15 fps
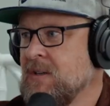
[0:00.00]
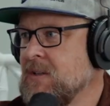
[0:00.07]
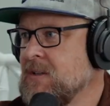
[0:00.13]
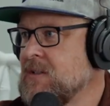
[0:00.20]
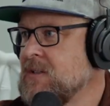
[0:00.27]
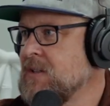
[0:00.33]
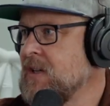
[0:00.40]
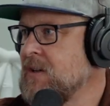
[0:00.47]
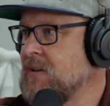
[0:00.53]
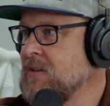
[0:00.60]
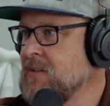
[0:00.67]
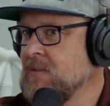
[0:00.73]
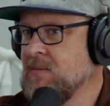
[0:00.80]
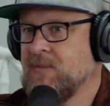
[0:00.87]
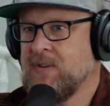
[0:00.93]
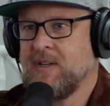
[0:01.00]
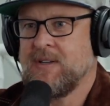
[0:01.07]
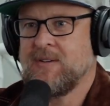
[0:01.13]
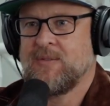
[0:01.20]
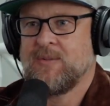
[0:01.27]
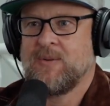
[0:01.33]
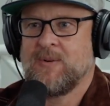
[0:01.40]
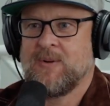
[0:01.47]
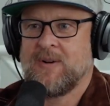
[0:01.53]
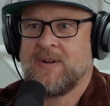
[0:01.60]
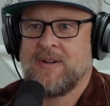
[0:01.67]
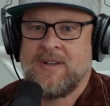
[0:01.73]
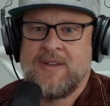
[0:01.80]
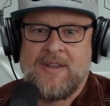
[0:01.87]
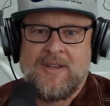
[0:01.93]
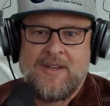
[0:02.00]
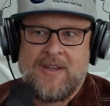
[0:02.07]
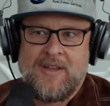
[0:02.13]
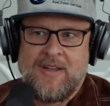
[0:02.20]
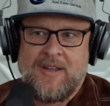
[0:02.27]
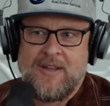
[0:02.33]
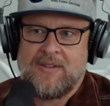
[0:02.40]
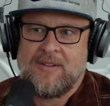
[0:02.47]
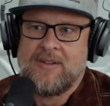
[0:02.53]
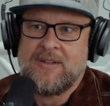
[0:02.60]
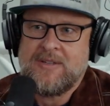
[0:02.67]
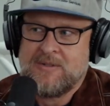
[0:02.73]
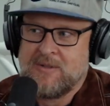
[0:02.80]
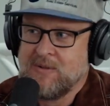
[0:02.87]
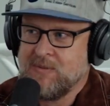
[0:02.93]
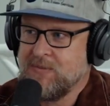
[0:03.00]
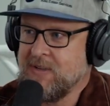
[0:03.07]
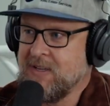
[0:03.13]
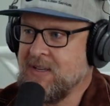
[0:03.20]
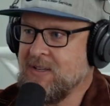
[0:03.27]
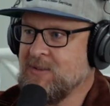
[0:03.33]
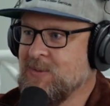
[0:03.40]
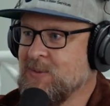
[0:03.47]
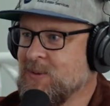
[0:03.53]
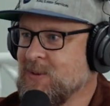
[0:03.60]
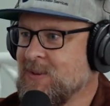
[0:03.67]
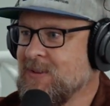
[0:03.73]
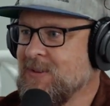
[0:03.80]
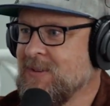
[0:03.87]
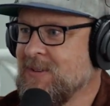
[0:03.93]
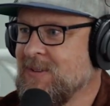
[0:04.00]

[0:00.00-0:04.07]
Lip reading: a skeleton face or a lizard face or